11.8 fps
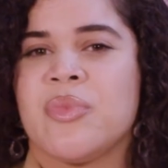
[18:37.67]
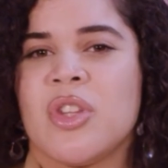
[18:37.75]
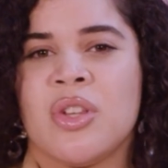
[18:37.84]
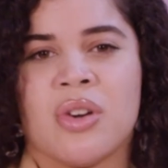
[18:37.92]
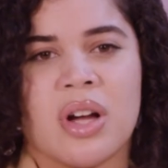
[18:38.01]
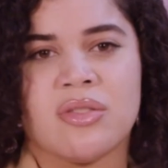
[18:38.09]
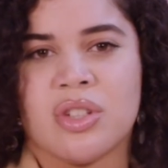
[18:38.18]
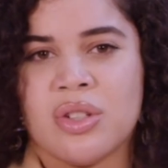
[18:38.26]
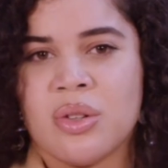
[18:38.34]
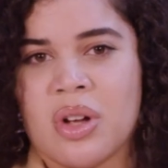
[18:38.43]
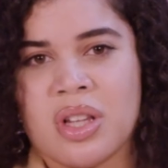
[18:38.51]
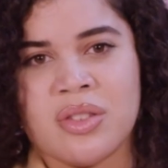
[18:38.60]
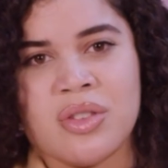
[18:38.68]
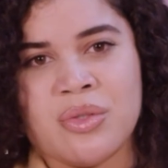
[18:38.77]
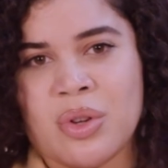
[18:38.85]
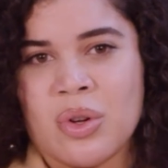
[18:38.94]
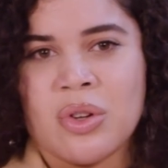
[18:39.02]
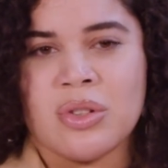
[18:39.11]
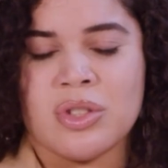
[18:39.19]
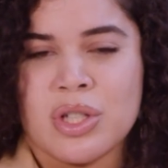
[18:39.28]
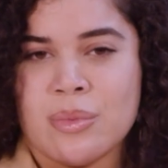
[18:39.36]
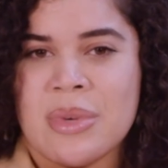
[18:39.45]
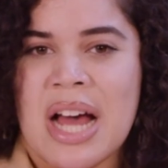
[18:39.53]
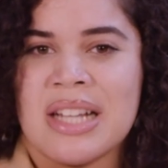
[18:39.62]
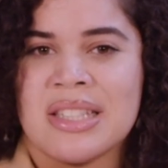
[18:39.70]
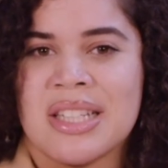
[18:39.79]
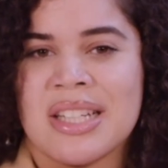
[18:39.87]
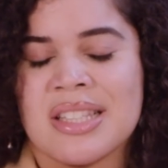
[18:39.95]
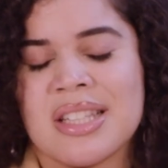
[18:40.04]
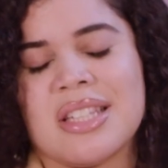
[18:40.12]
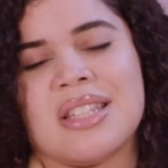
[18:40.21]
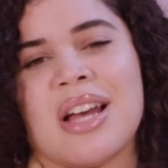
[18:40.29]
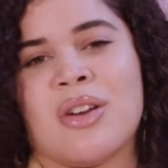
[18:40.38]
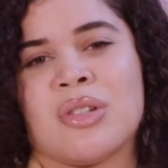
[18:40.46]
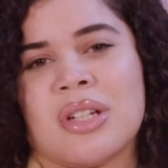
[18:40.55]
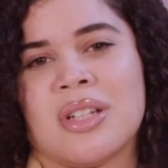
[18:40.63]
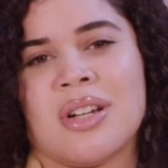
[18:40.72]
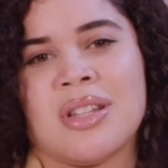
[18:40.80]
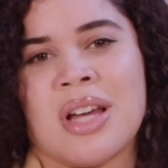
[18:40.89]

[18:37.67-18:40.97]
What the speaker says: you don't have to do all of the vocal gymnastics to sound good on